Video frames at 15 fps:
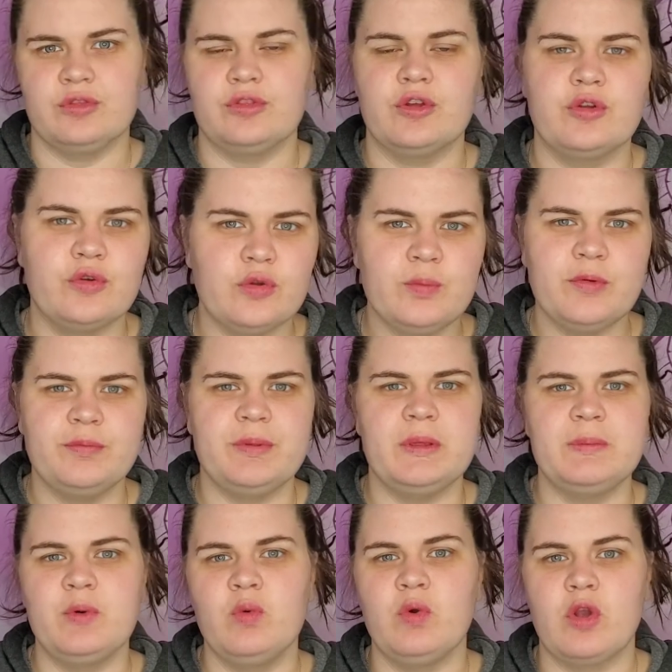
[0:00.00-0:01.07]
The group of
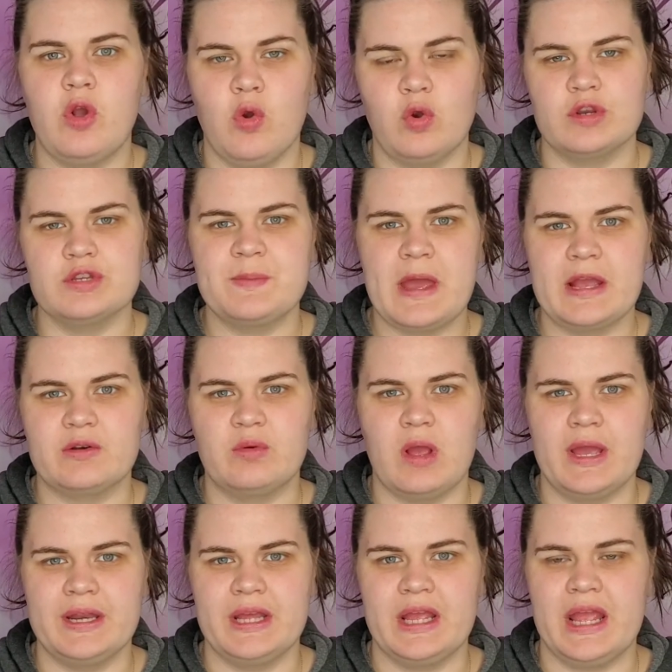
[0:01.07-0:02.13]
people were horseback
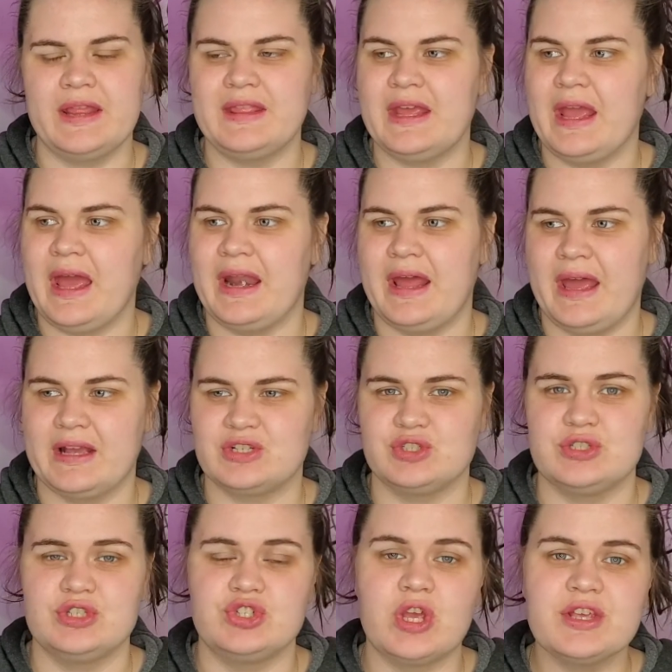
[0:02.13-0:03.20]
riding, and they had
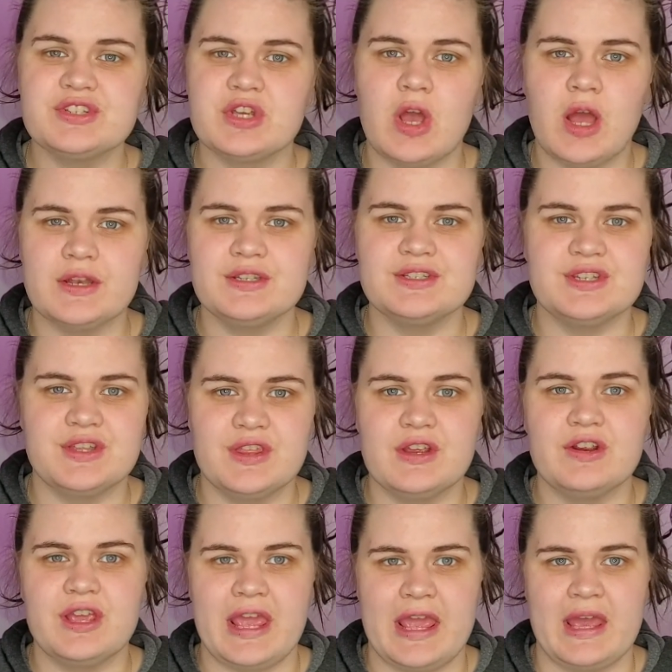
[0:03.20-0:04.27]
actually just gotten to their
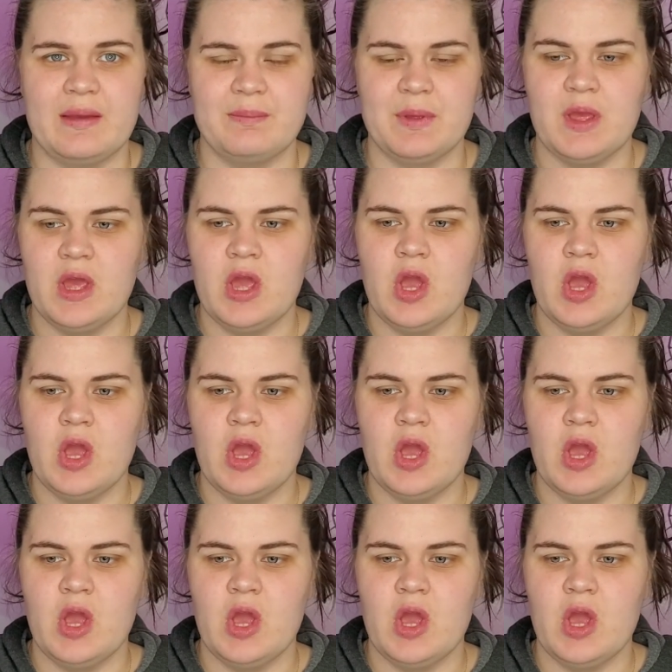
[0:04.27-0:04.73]
camp